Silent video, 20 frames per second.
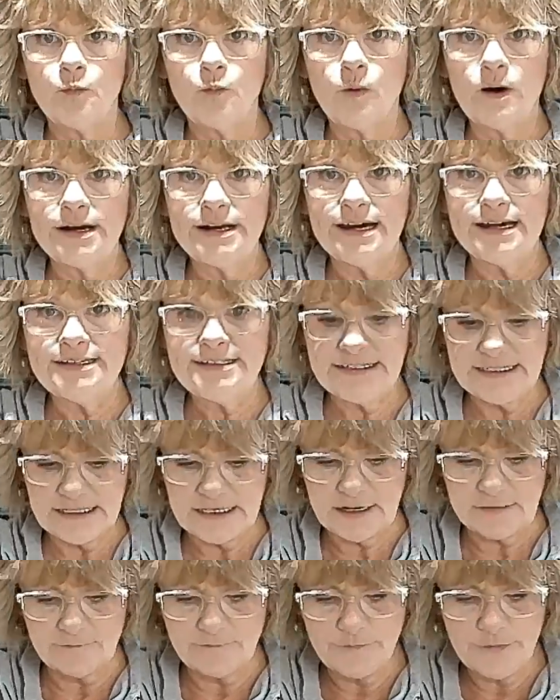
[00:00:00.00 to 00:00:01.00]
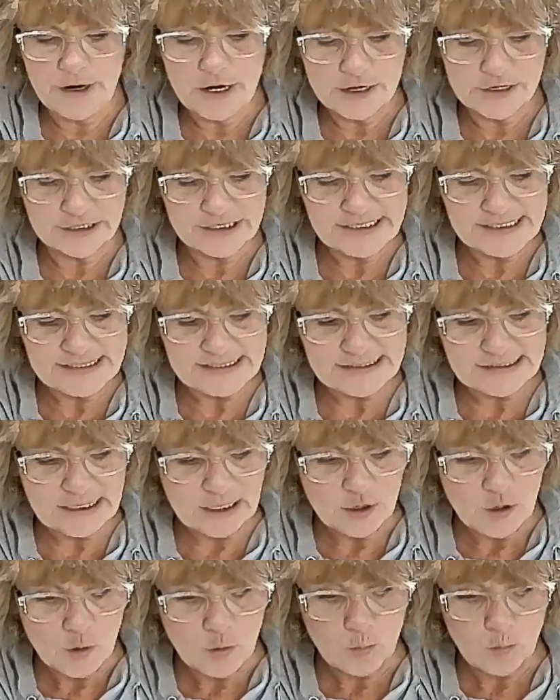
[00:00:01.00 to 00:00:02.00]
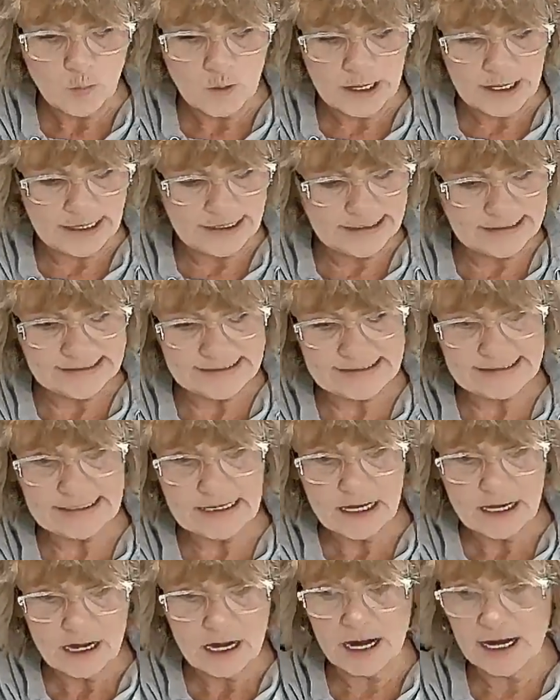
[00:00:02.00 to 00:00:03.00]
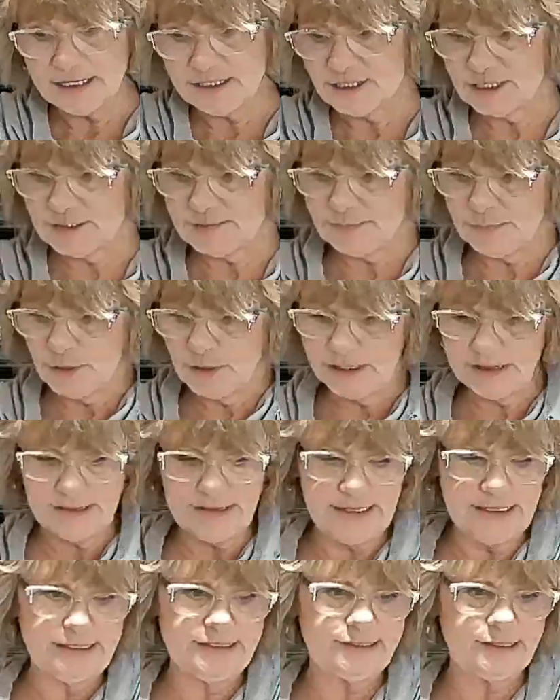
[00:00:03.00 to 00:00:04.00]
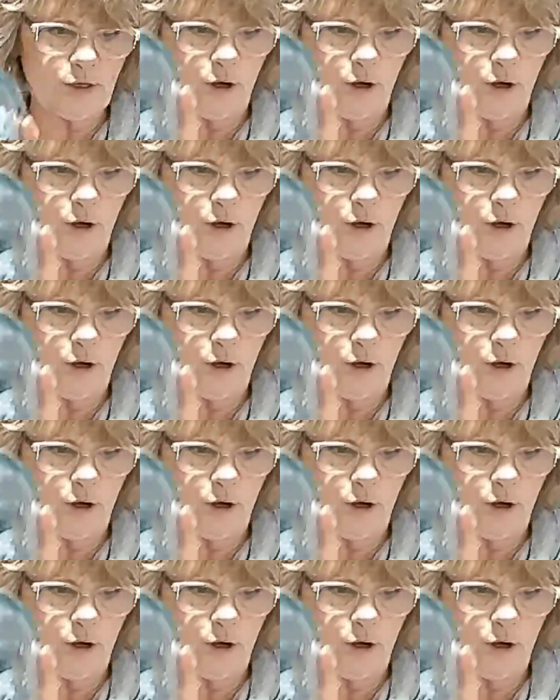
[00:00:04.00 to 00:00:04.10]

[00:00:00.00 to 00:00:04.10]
what I did at first was I just put this